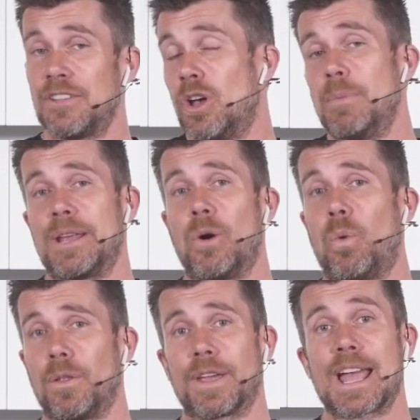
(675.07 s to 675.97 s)
no matter
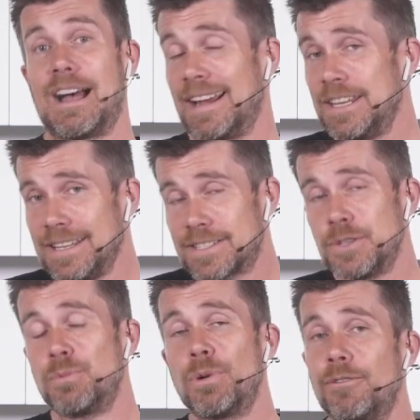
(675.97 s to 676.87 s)
what the car. And yes,
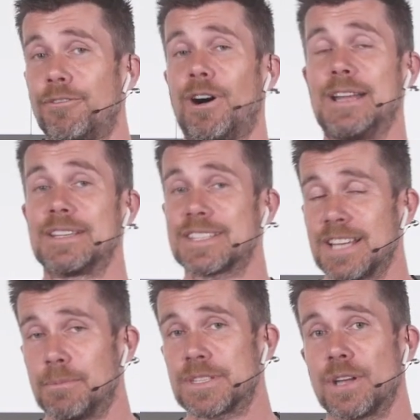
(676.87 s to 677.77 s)
you will find
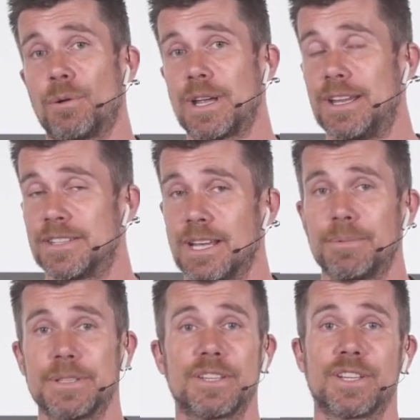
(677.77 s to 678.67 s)
some solder in some
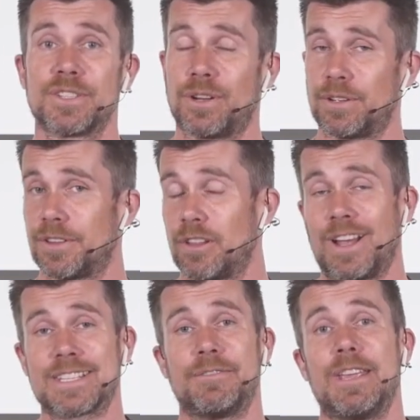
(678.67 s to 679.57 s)
positions on the
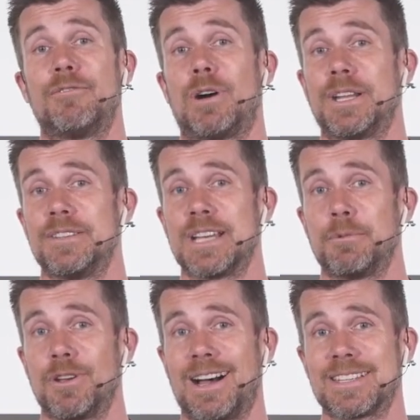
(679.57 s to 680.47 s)
likes of F1 and
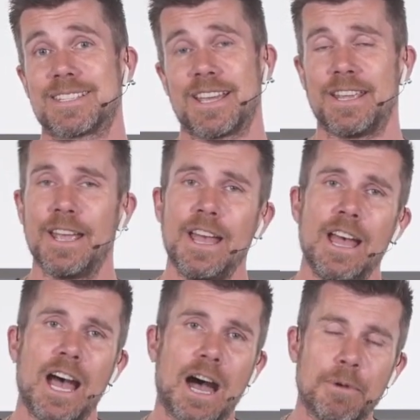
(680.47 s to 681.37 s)
WRC.
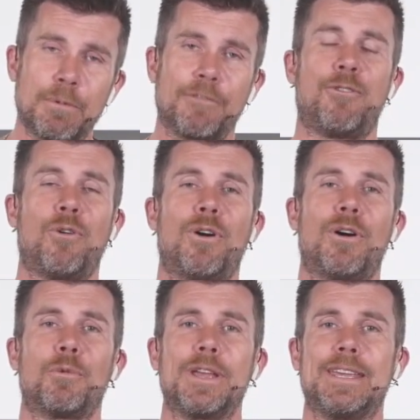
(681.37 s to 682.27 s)
But
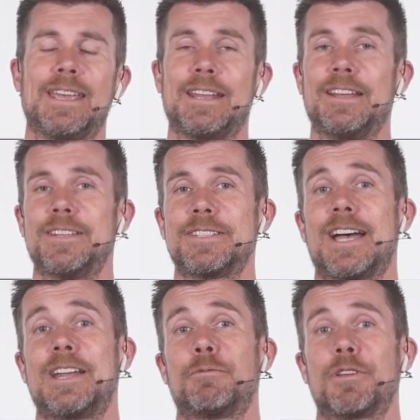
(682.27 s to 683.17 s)
before we get
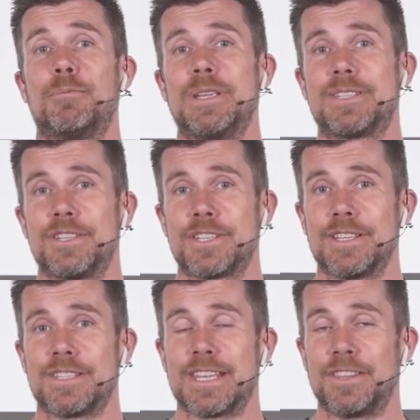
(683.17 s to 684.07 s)
inundated with
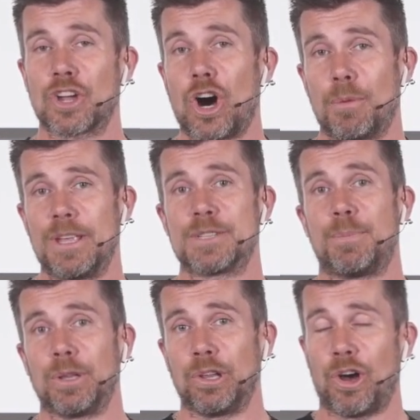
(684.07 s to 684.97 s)
messages in the comments
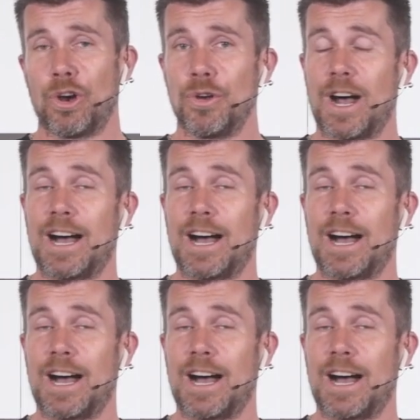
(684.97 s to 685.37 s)
below,